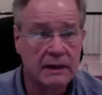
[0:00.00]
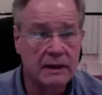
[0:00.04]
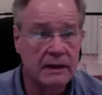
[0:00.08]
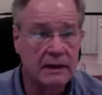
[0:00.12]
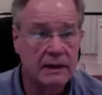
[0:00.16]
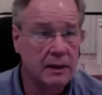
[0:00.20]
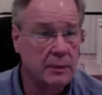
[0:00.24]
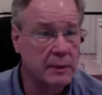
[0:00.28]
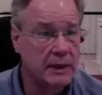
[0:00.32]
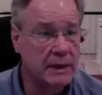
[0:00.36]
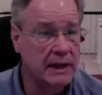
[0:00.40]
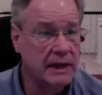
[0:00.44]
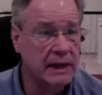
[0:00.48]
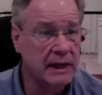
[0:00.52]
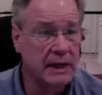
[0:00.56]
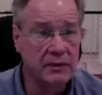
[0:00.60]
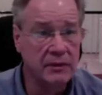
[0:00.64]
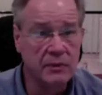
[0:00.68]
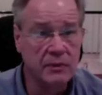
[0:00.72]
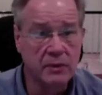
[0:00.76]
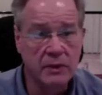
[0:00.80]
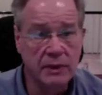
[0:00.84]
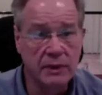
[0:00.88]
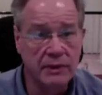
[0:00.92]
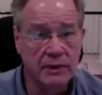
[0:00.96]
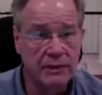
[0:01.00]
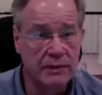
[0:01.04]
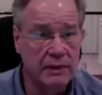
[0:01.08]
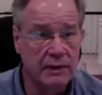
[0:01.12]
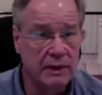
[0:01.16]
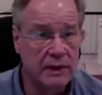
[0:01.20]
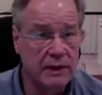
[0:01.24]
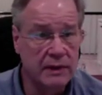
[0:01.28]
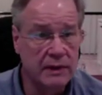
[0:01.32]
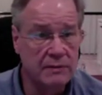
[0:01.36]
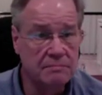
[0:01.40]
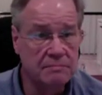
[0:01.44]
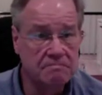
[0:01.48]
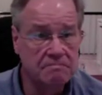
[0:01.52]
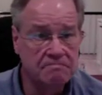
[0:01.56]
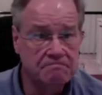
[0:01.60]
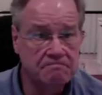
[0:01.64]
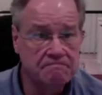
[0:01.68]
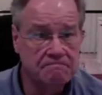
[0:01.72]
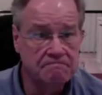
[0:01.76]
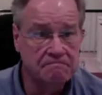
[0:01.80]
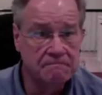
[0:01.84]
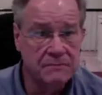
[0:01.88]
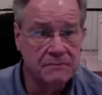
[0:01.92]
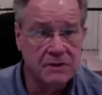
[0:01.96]
coming out with
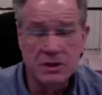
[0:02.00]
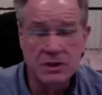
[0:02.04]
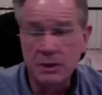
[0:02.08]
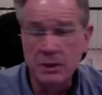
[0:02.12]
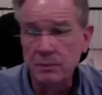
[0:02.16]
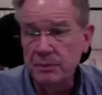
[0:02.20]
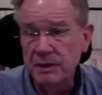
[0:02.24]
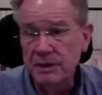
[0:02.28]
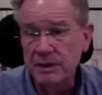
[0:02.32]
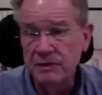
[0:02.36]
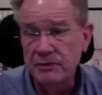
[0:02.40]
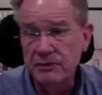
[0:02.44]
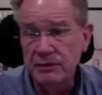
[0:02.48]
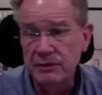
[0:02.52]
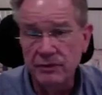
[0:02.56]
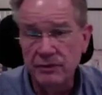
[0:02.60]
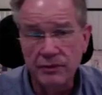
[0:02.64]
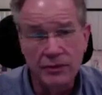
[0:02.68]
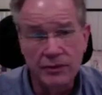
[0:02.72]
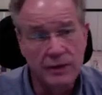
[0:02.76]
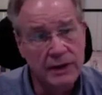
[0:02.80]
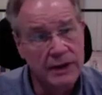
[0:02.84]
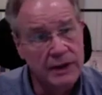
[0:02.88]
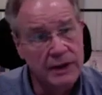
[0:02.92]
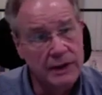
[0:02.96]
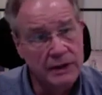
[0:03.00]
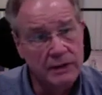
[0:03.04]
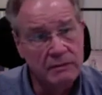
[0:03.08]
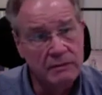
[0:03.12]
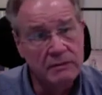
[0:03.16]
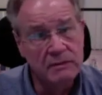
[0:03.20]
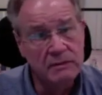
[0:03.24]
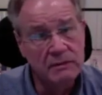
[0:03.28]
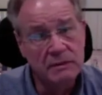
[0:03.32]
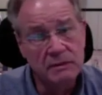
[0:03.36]
something for free